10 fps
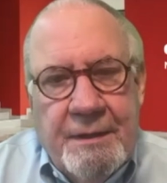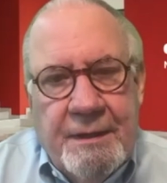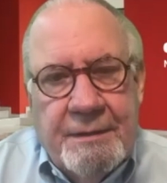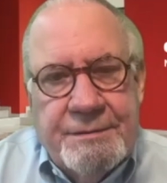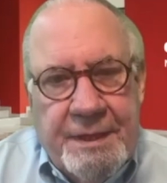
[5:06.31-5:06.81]

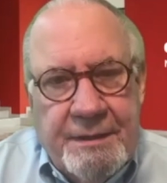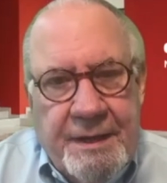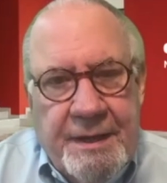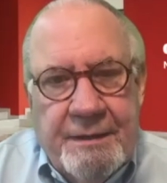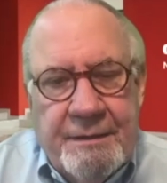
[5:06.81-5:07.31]

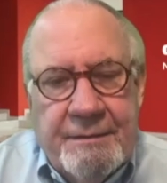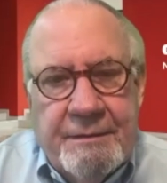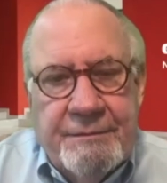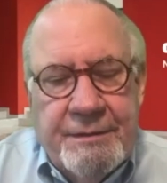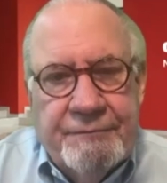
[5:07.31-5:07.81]
teardown
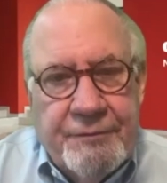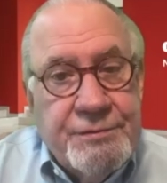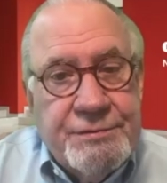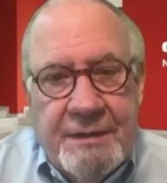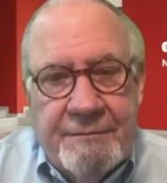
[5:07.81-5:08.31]
of the
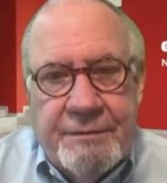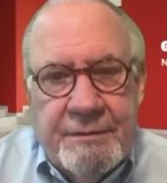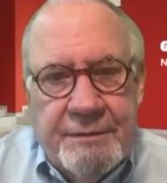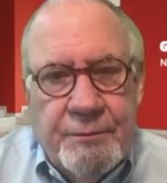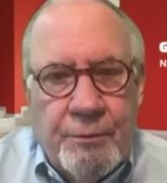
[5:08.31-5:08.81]
first
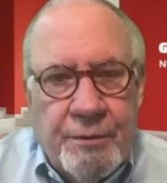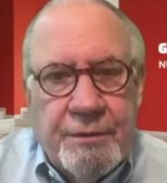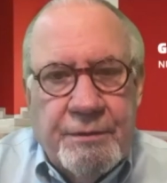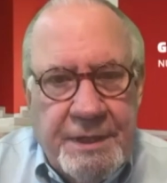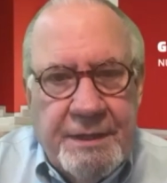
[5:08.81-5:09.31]
ever in the
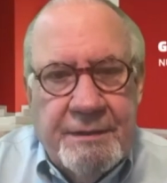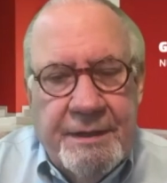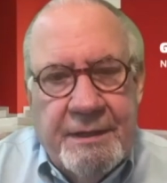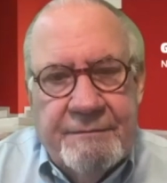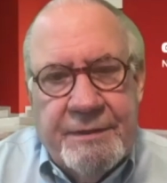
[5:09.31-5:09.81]
world
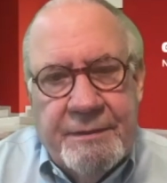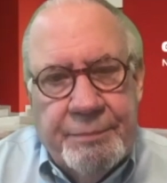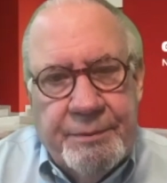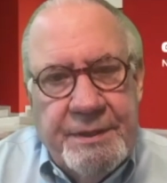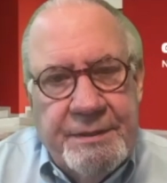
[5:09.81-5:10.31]
teardown of a
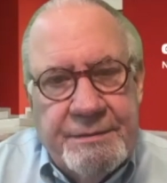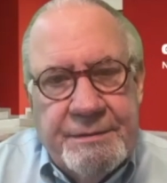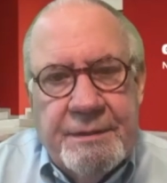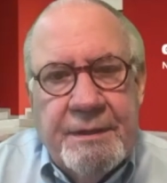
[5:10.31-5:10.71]
complete